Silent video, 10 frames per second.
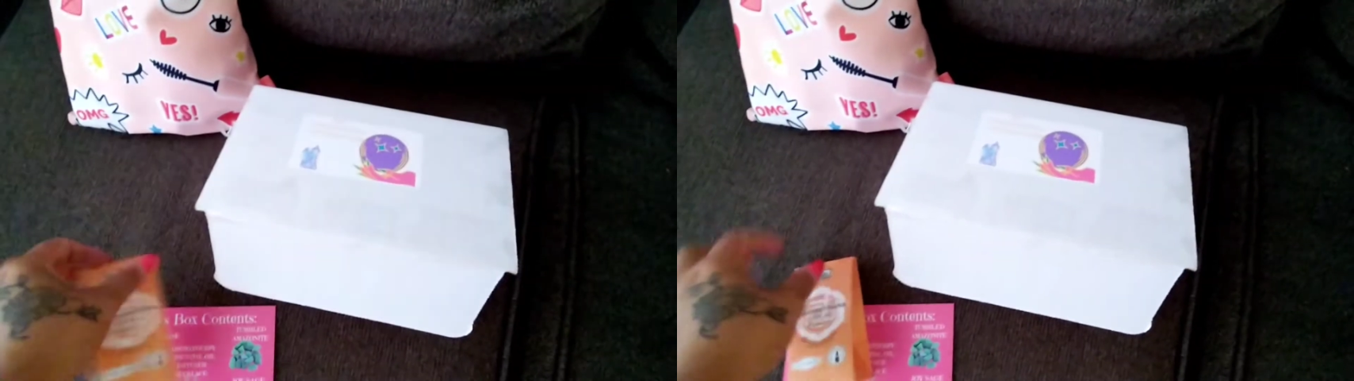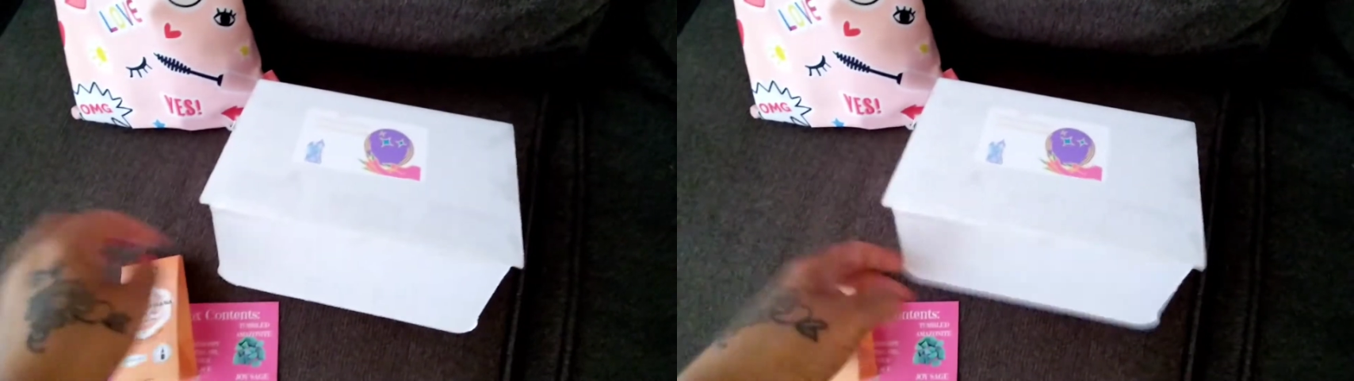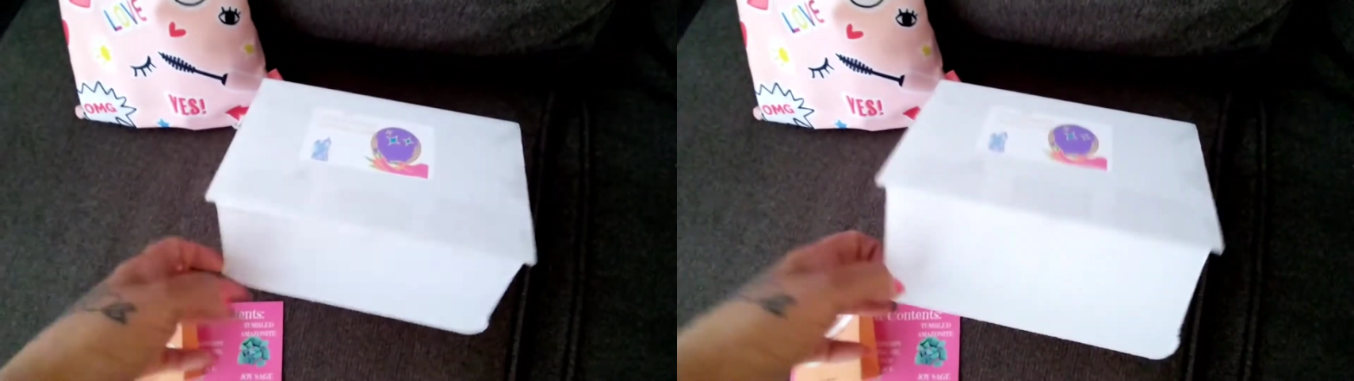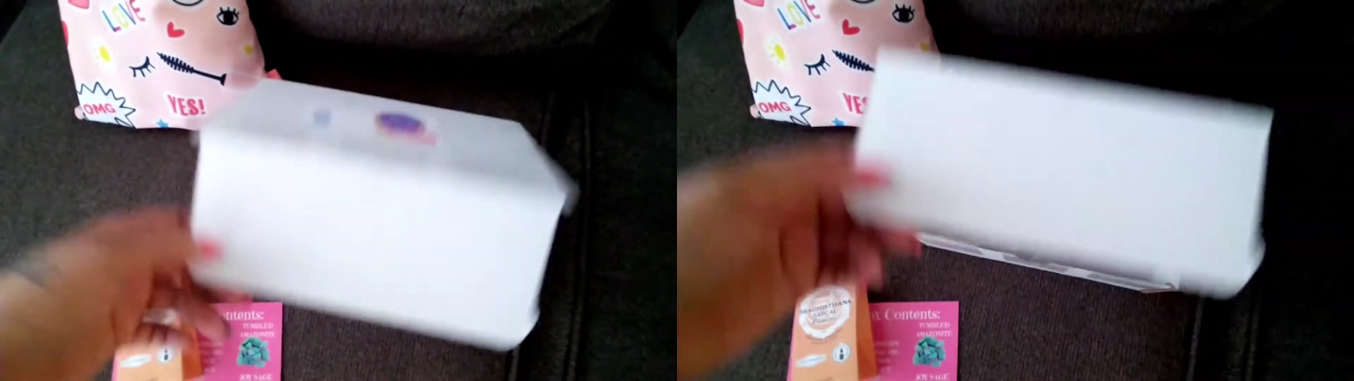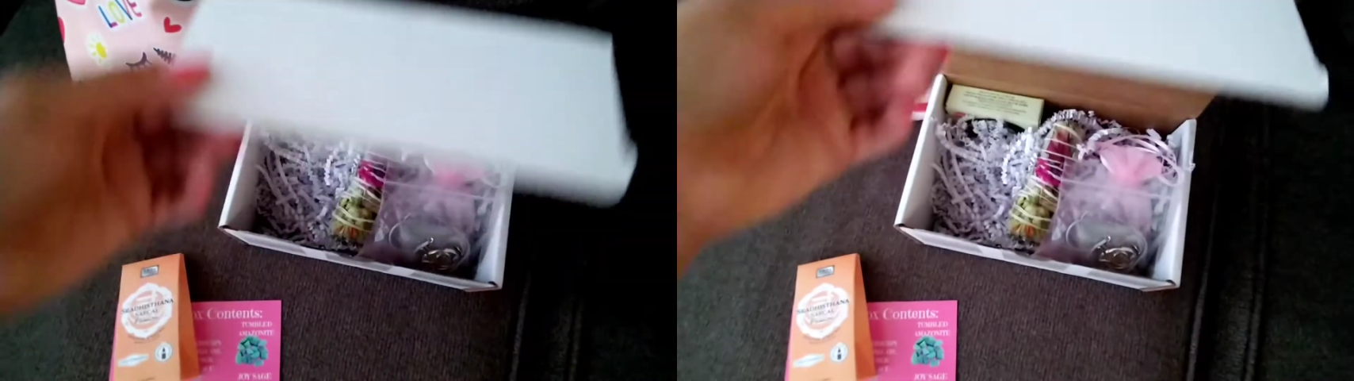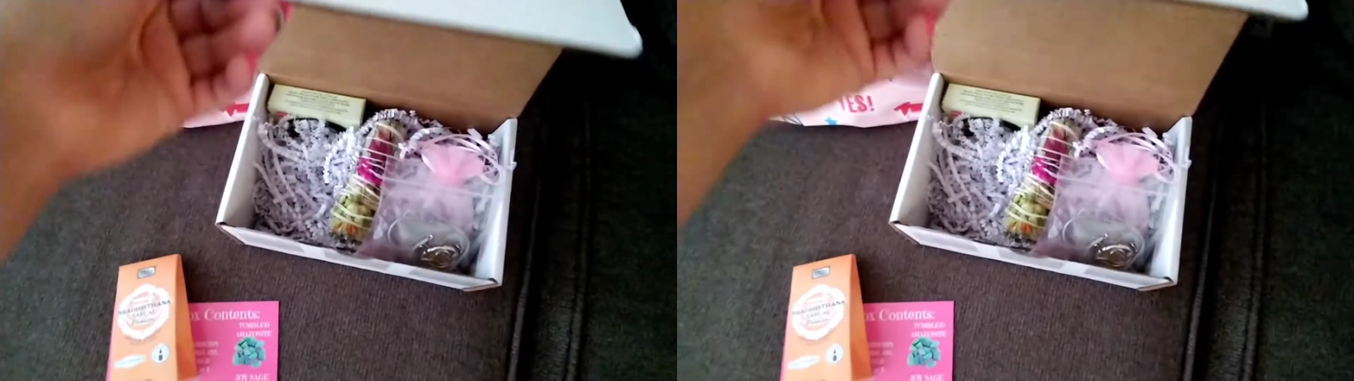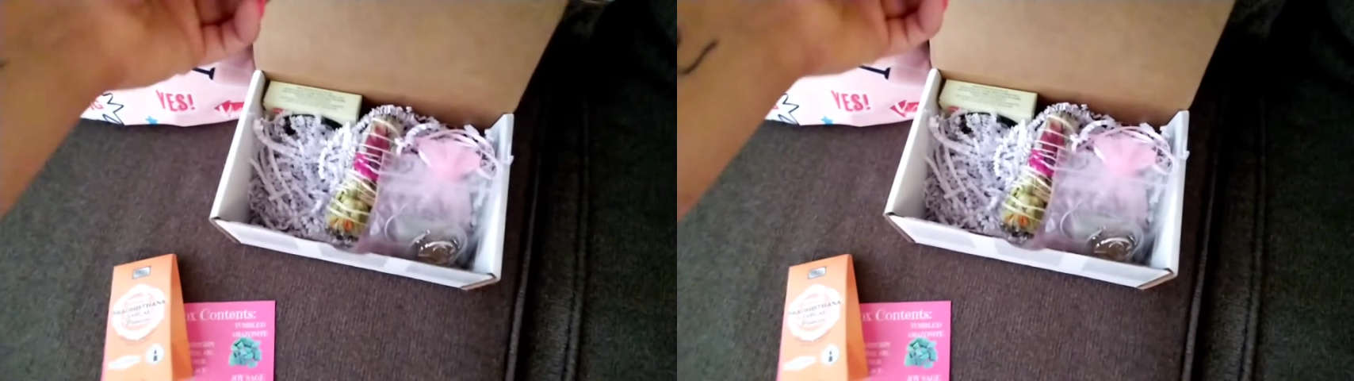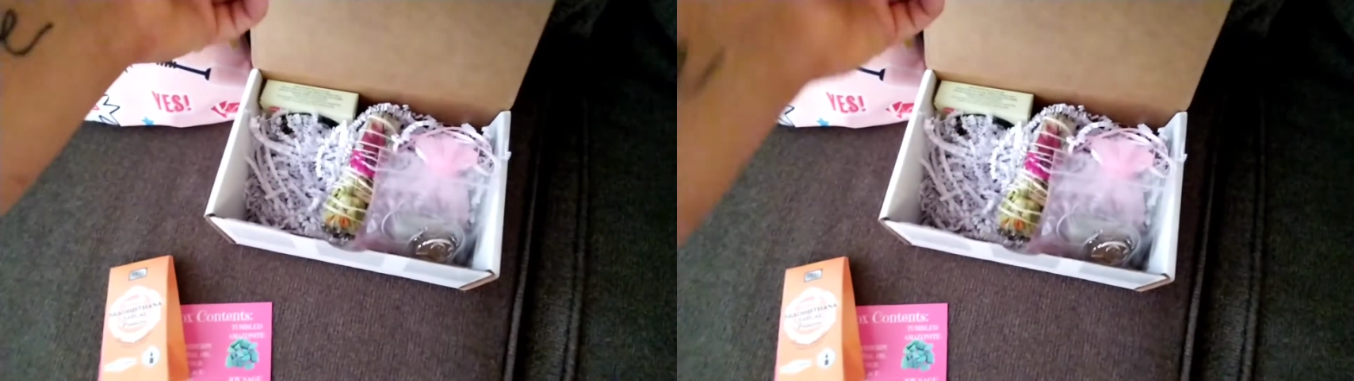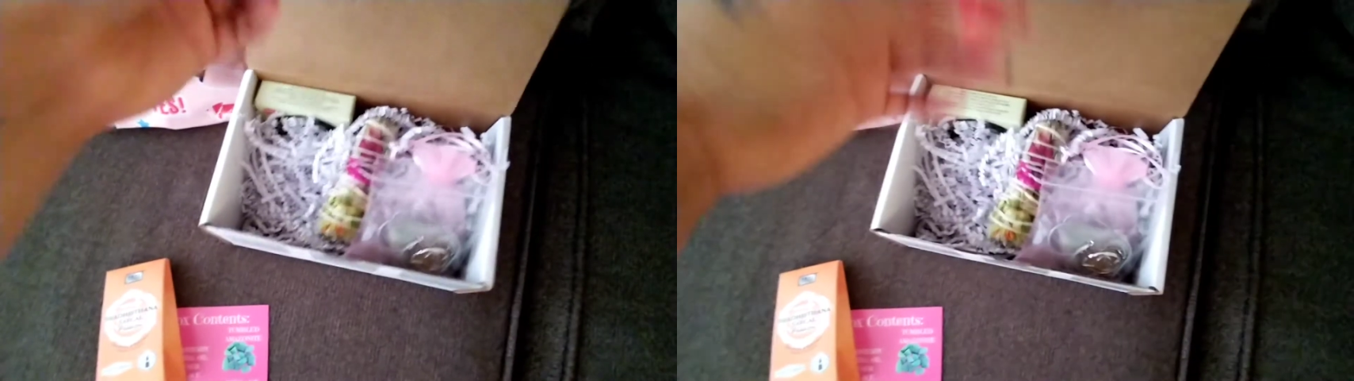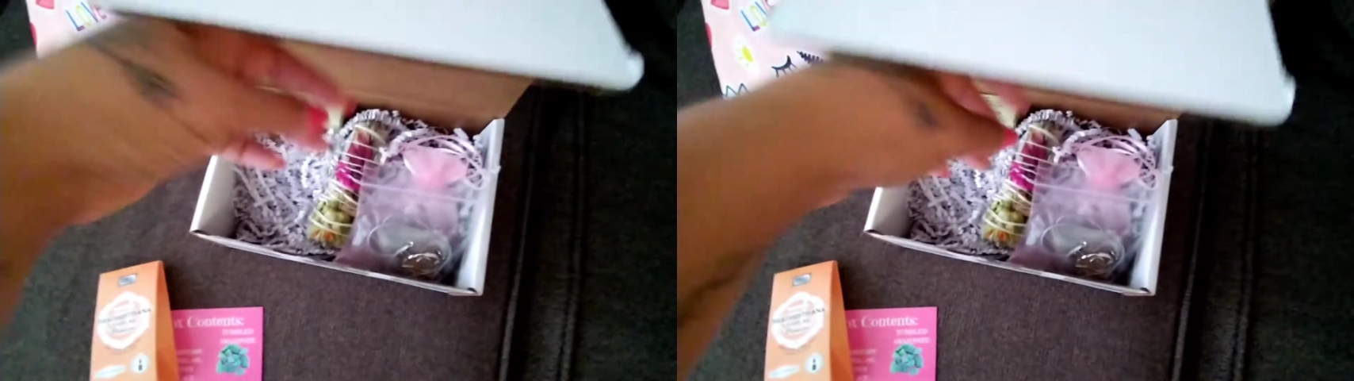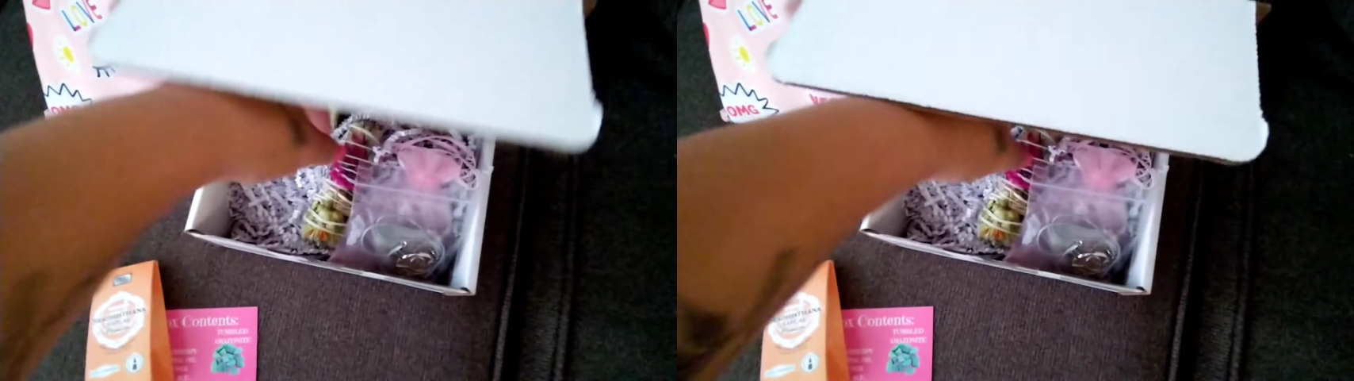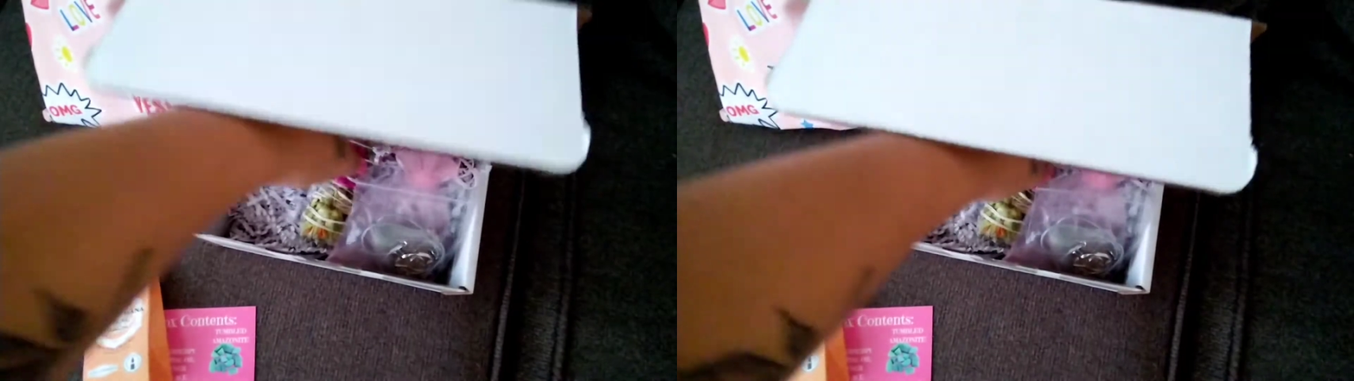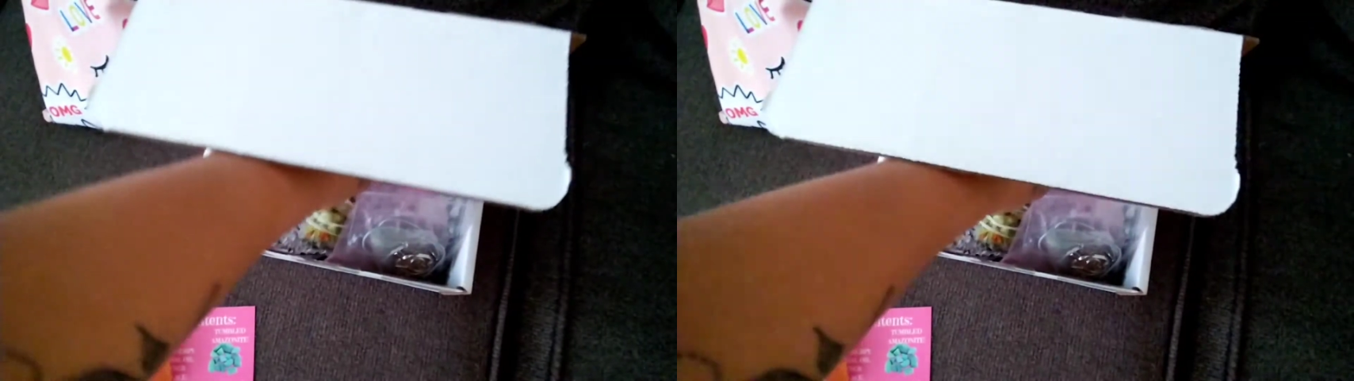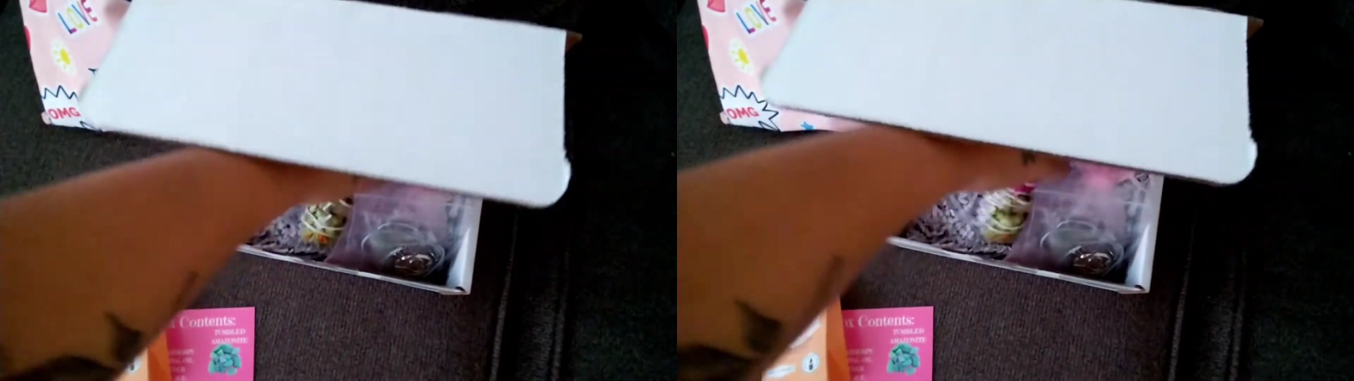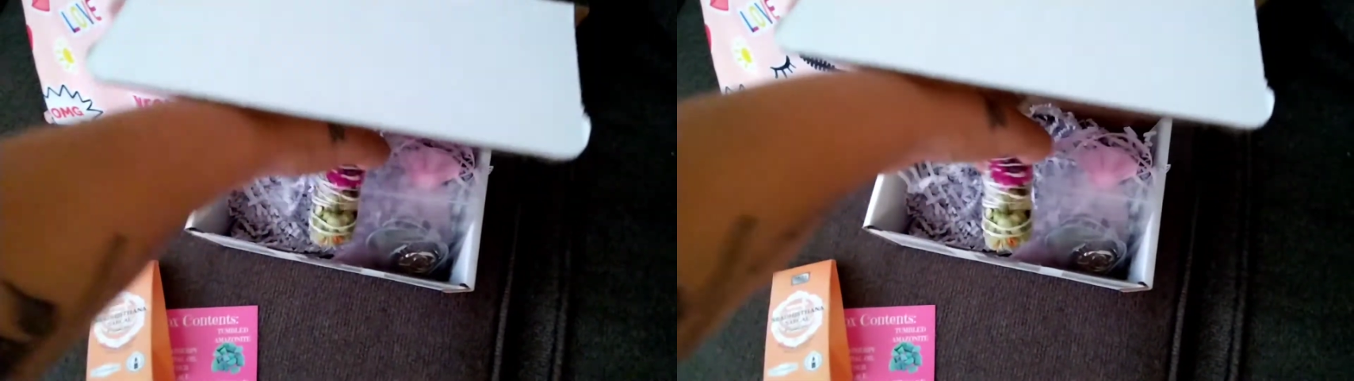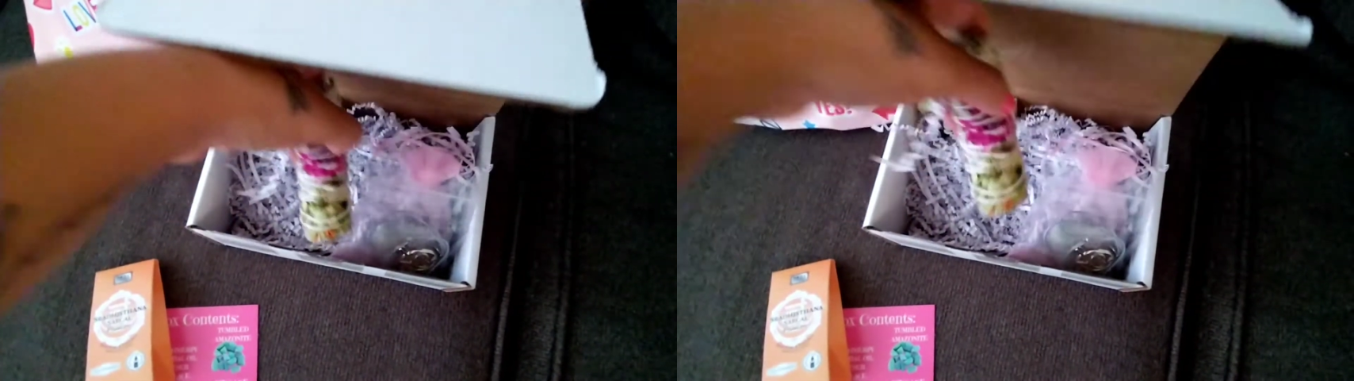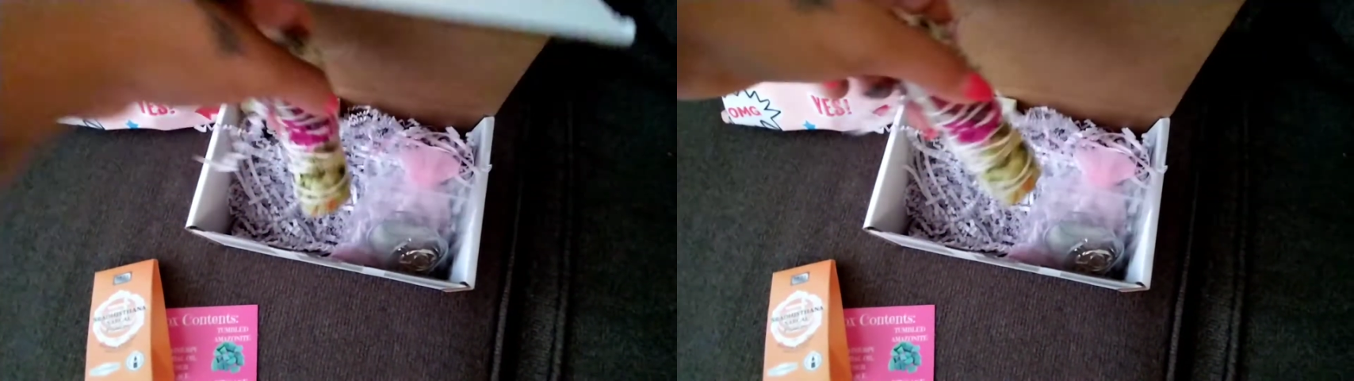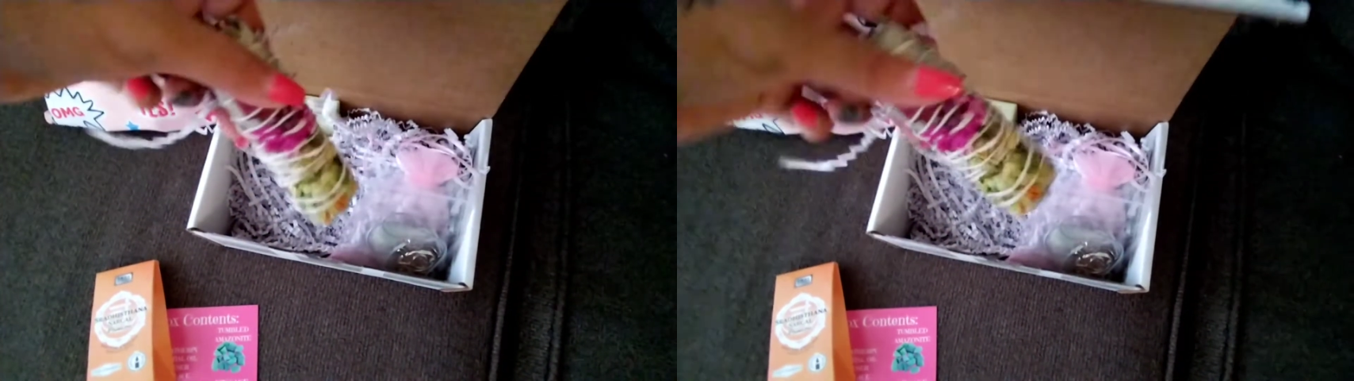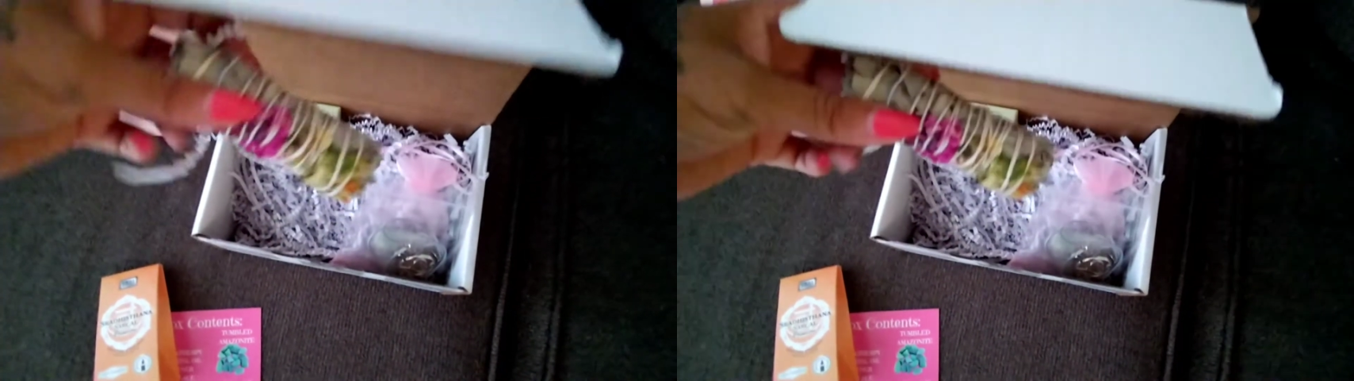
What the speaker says: Nobody's mouth can be seen.